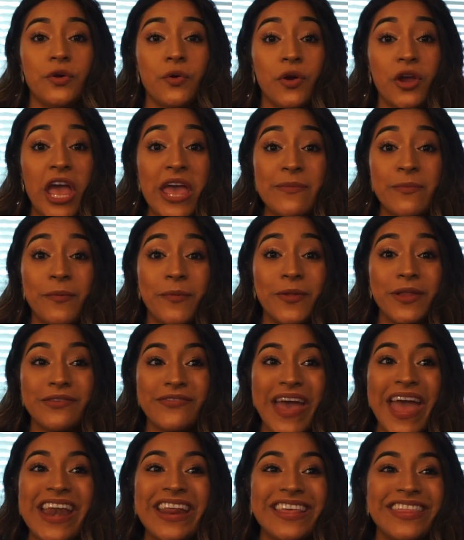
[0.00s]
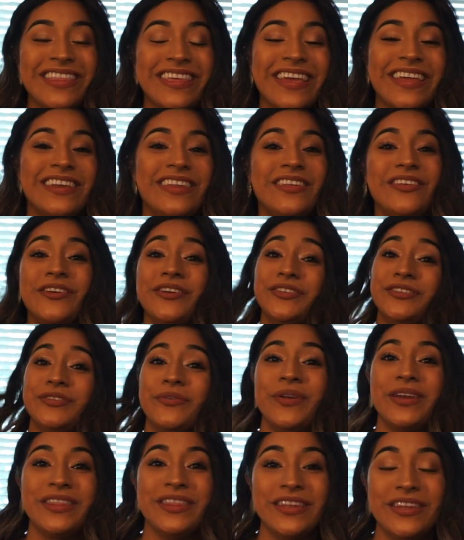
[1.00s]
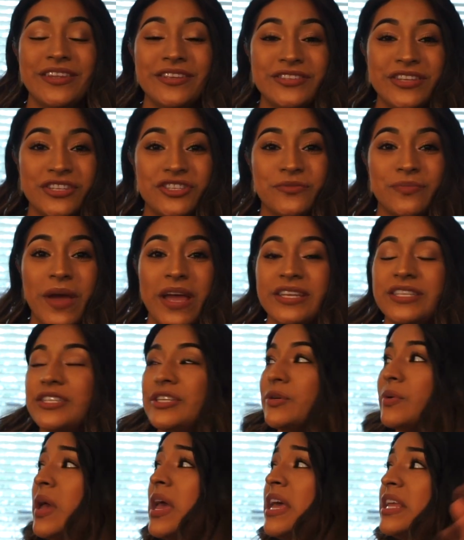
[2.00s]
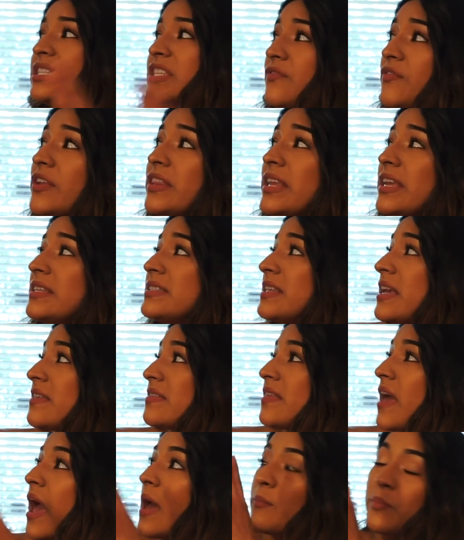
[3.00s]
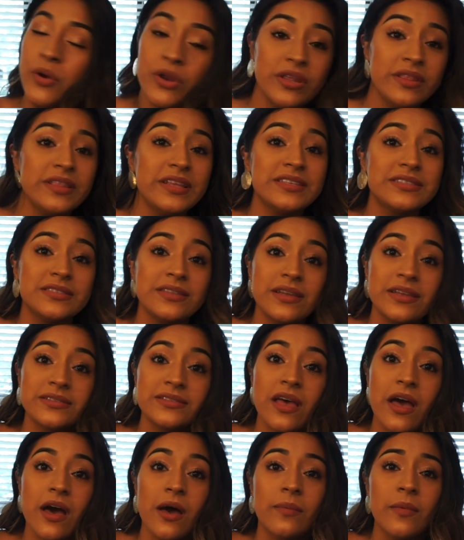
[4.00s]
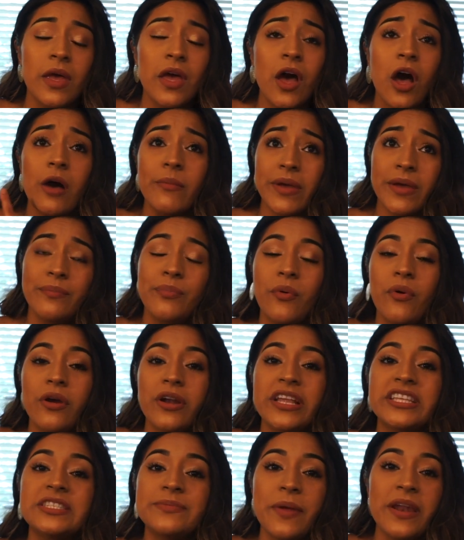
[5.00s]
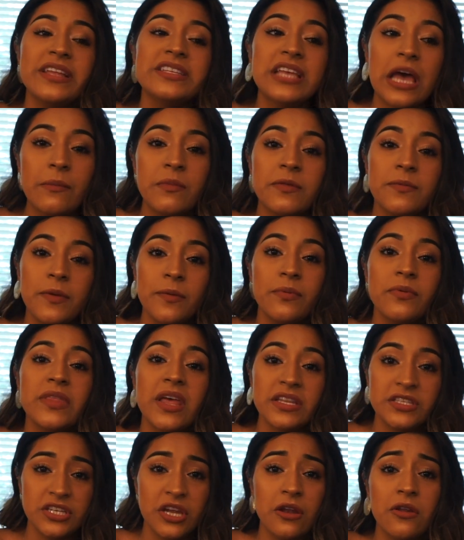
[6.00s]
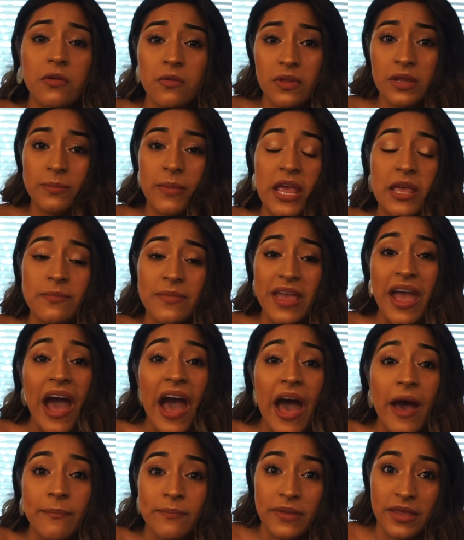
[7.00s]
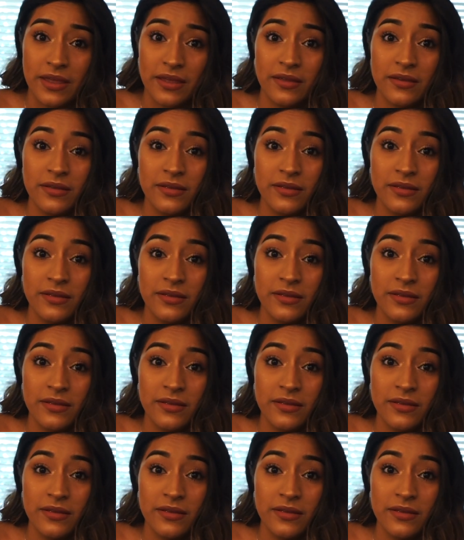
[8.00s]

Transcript: are capable of anything, you could do anything that you set your mind to. Different things like that, putting these things up on my board and spending time with people that genuinely make me happy.